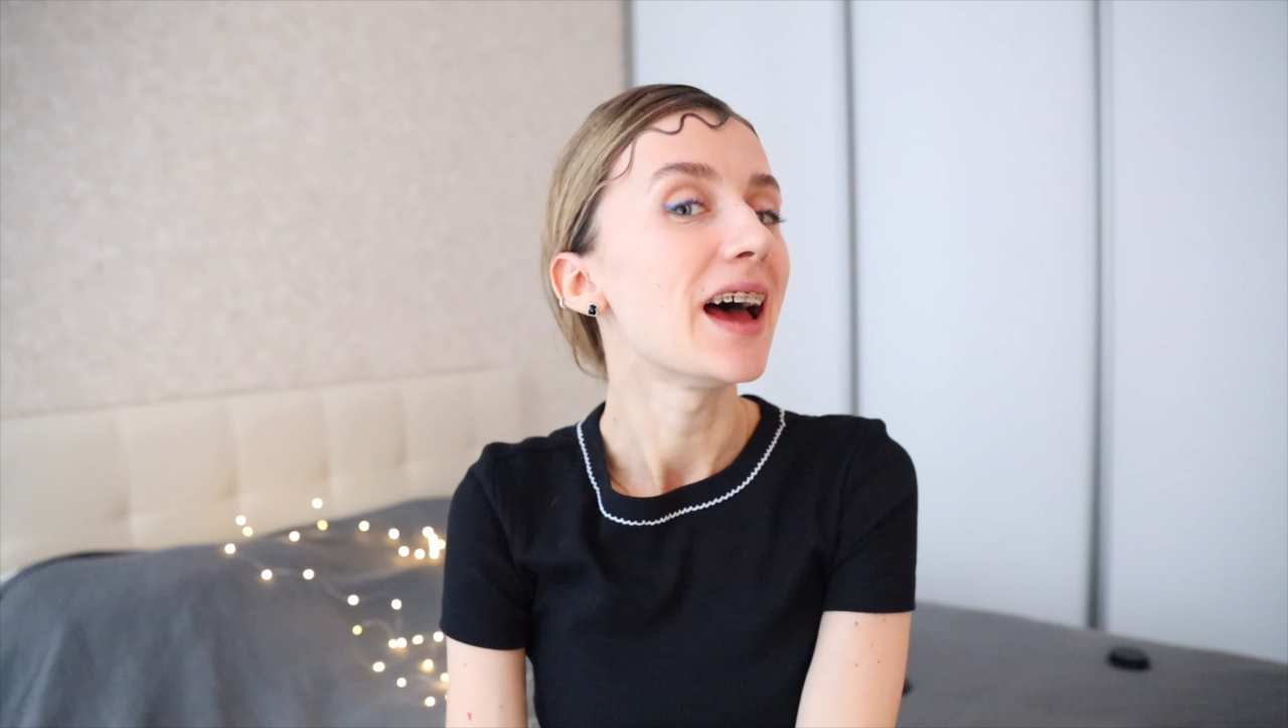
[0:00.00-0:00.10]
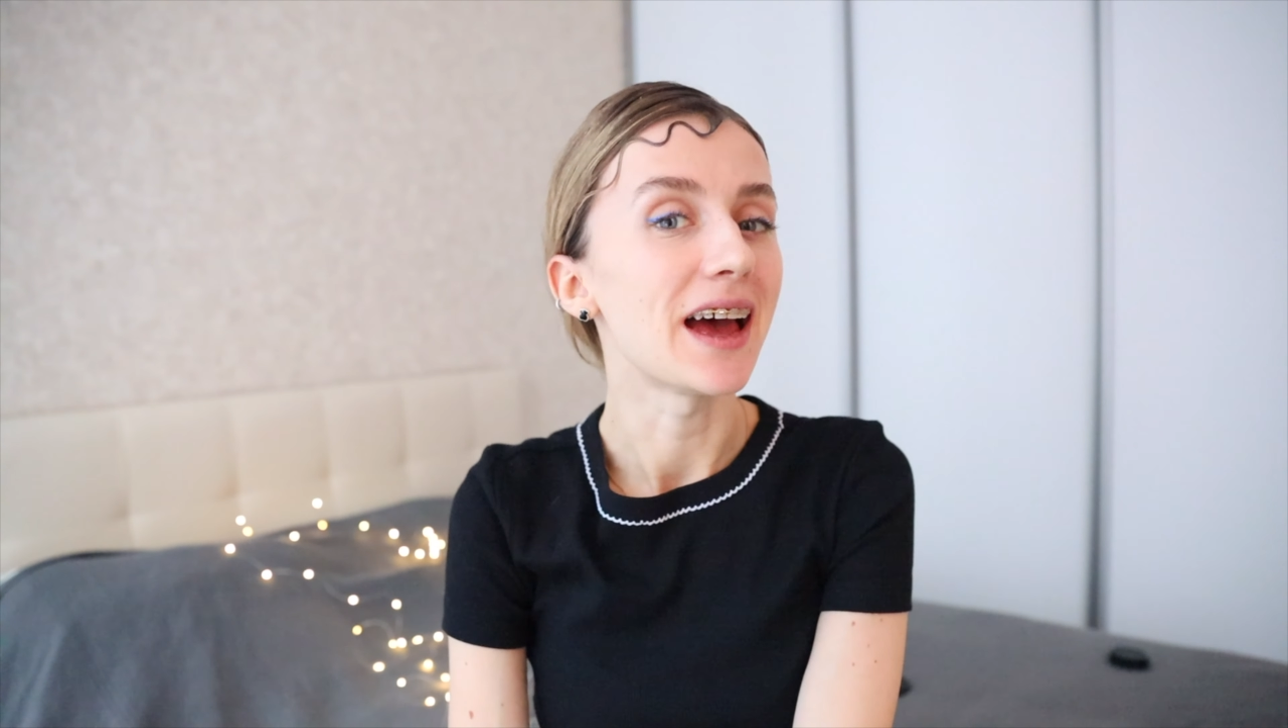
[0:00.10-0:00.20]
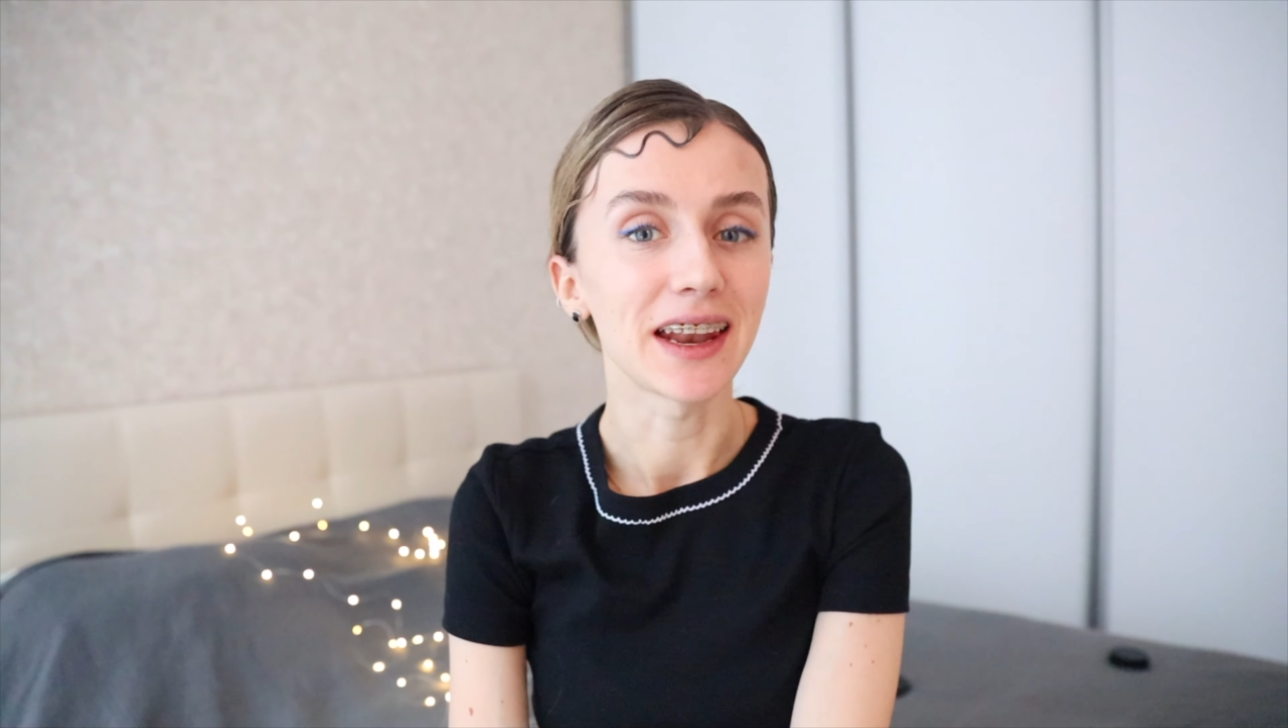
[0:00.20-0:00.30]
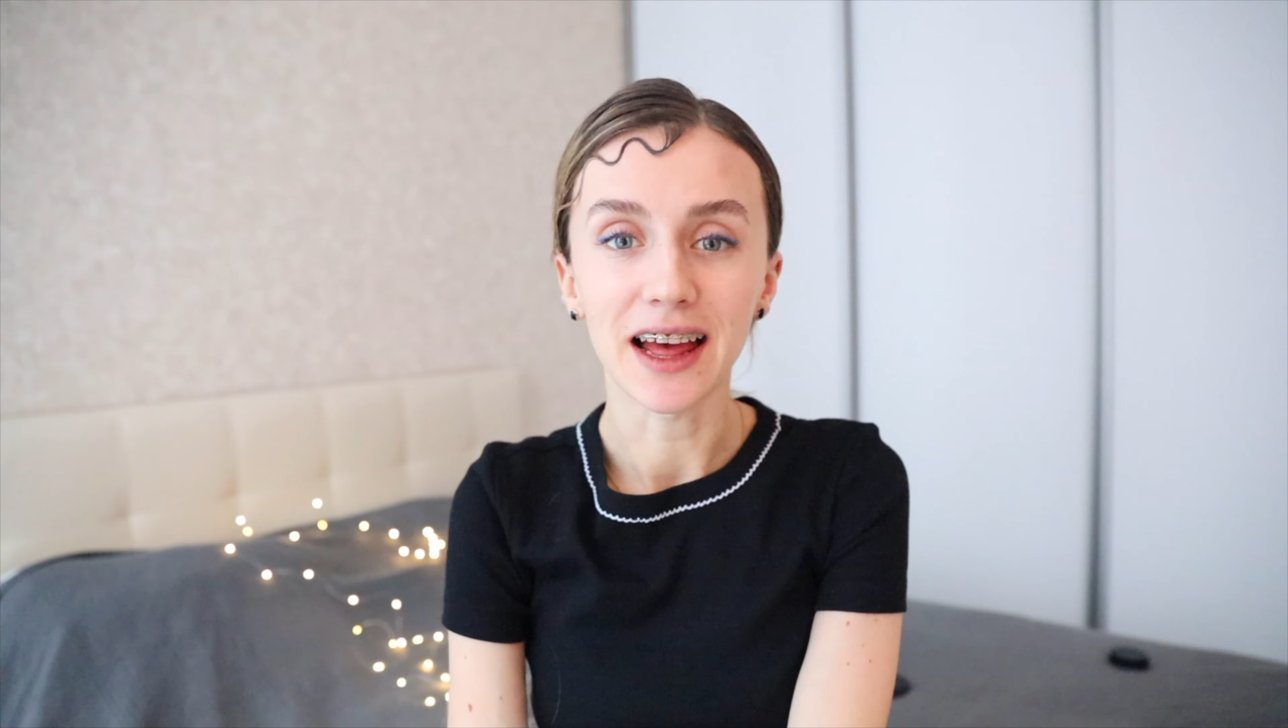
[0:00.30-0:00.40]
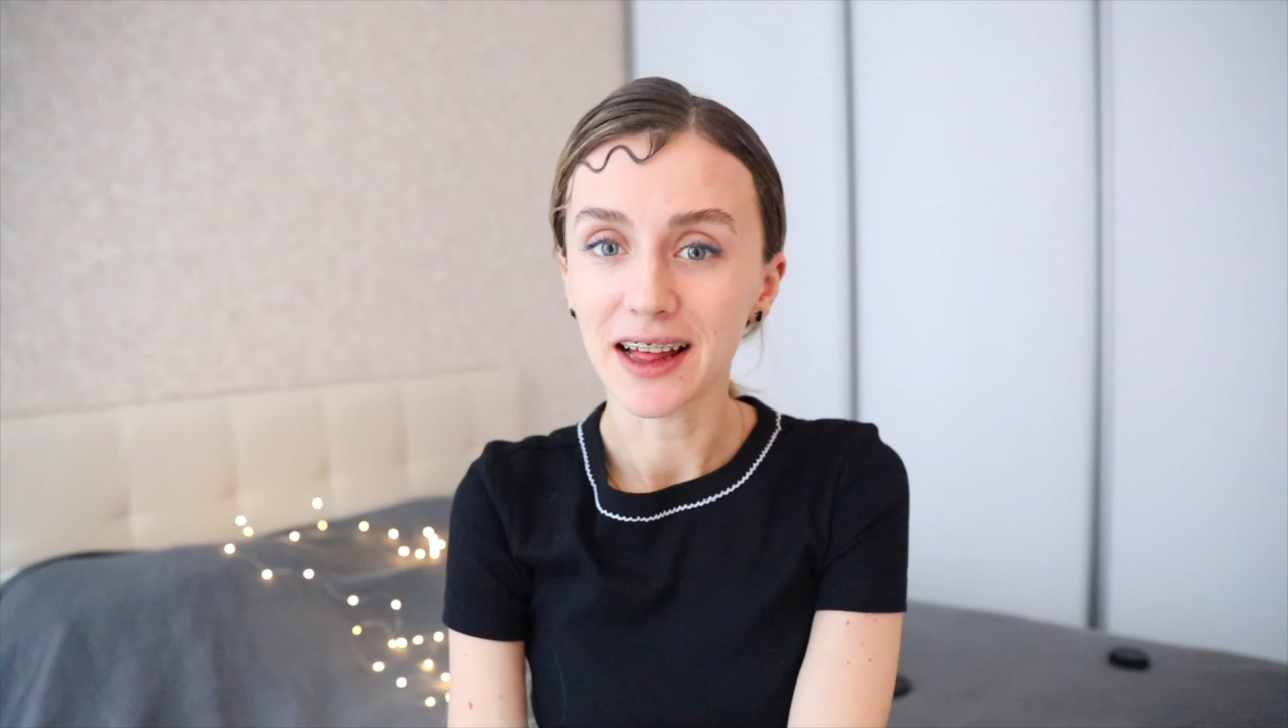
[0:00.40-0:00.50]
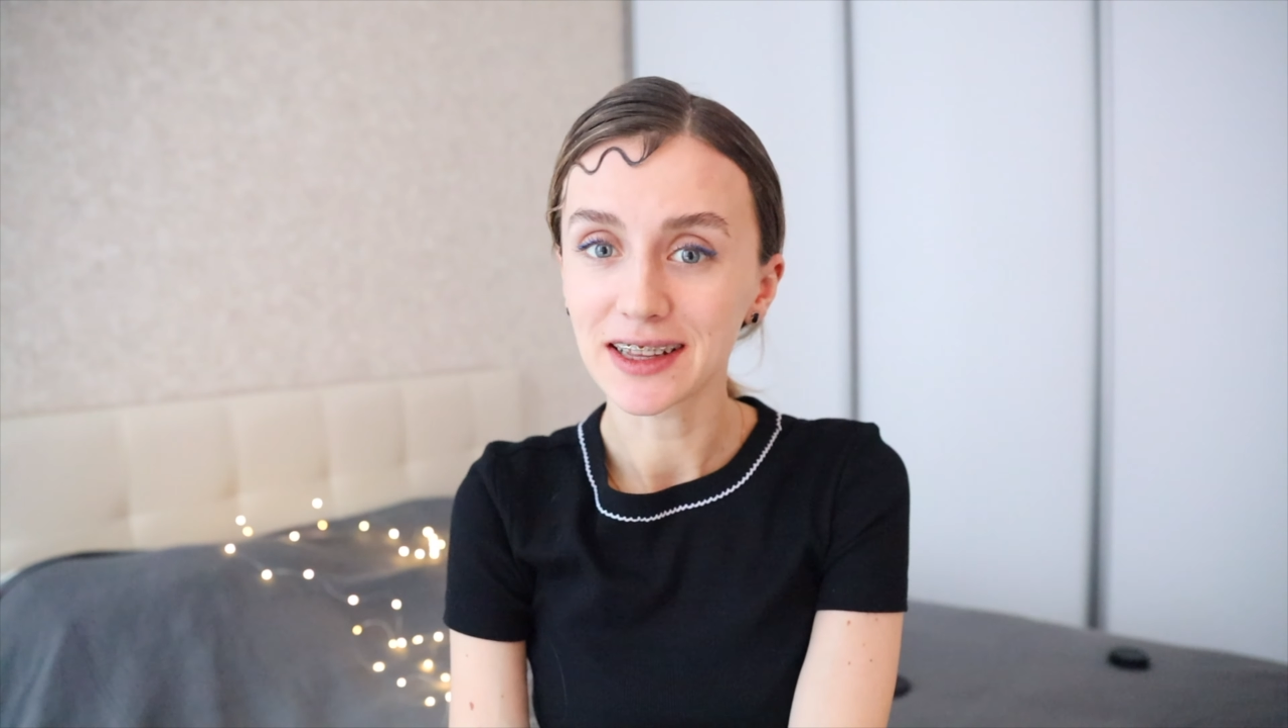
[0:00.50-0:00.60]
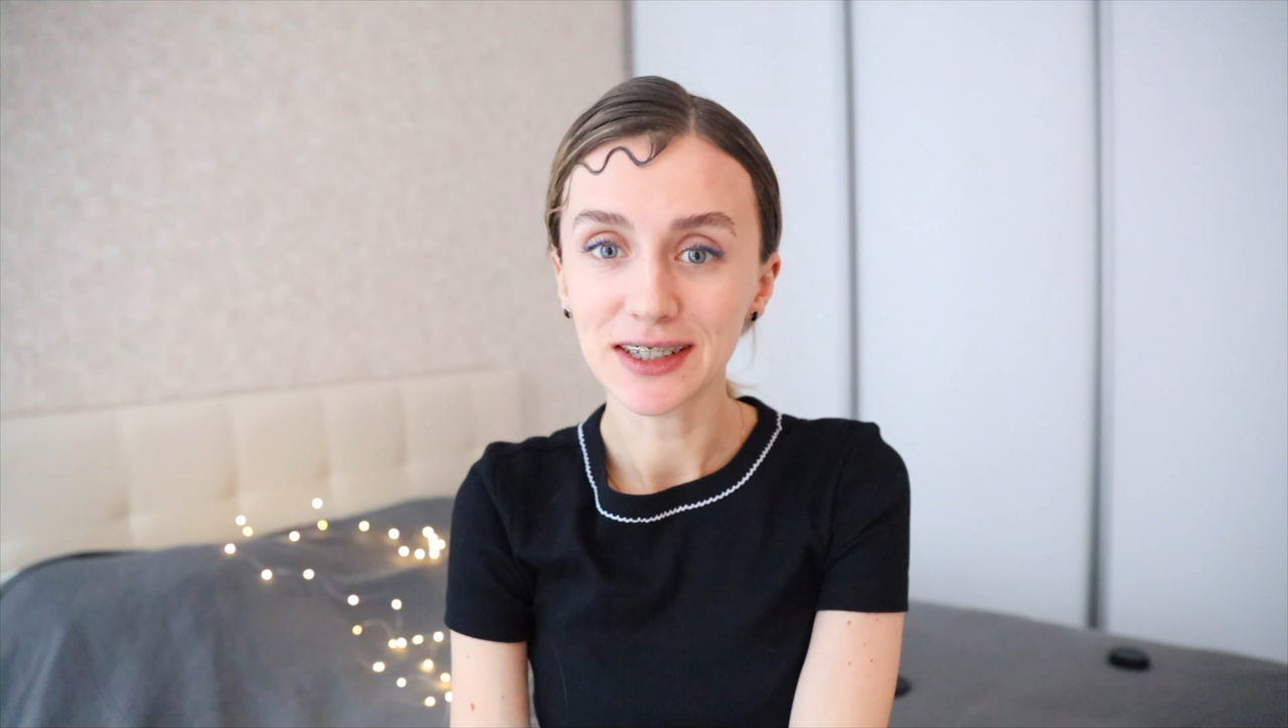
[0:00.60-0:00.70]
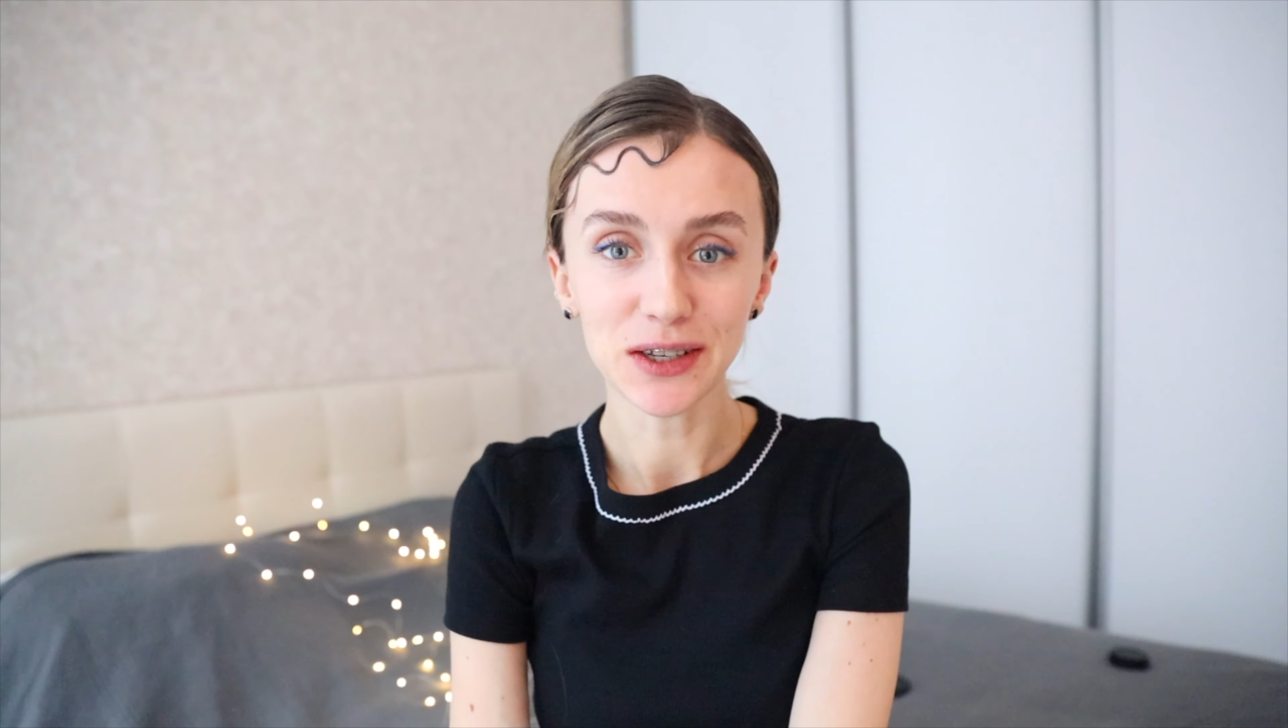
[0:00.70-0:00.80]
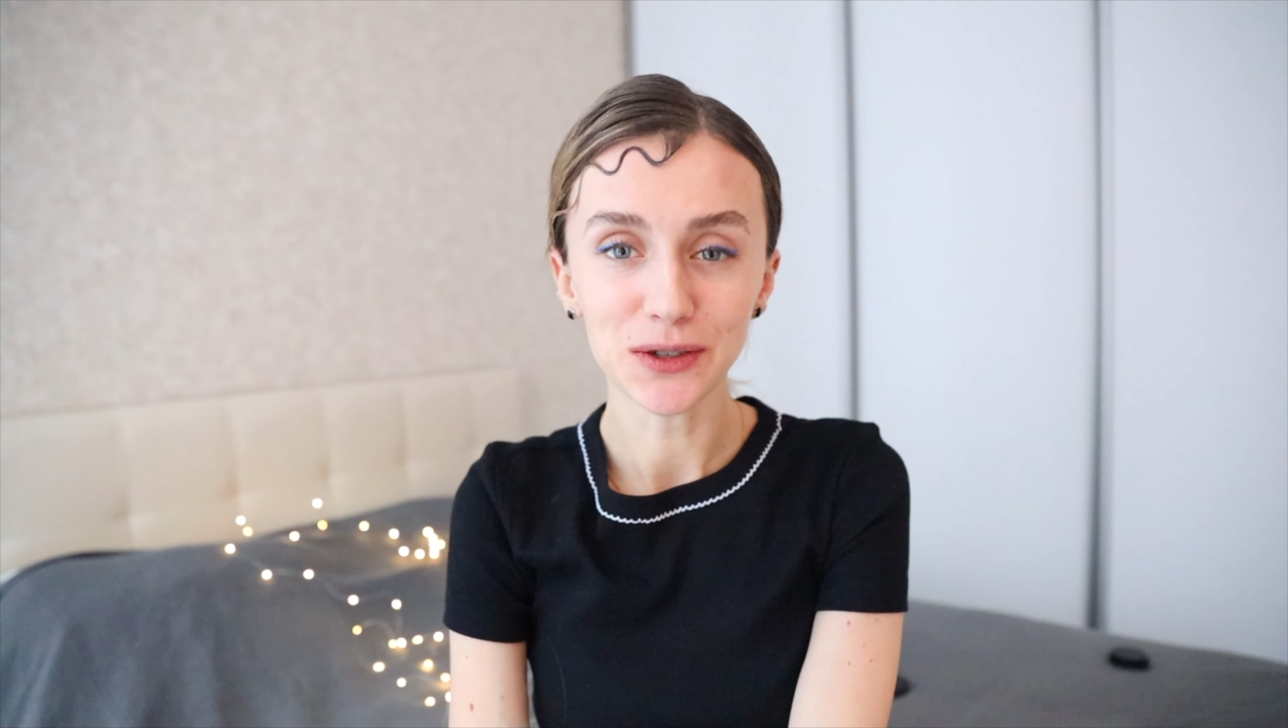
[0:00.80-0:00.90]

and I'll see